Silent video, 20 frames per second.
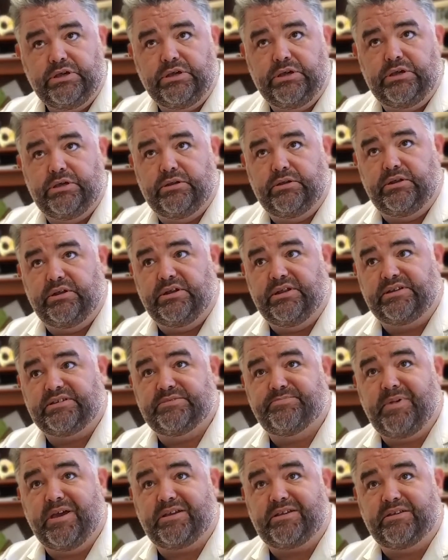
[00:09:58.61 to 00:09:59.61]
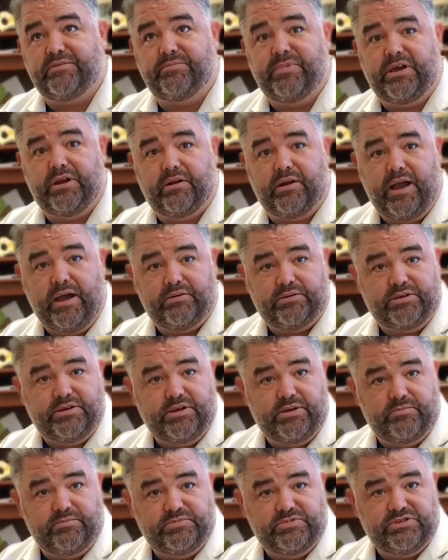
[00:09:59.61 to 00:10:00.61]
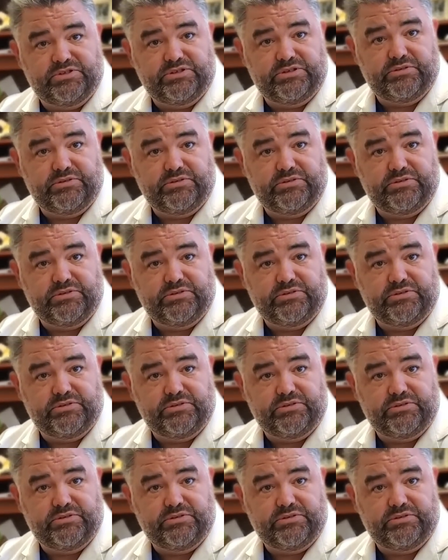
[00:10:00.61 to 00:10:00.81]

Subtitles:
expecting better outcomes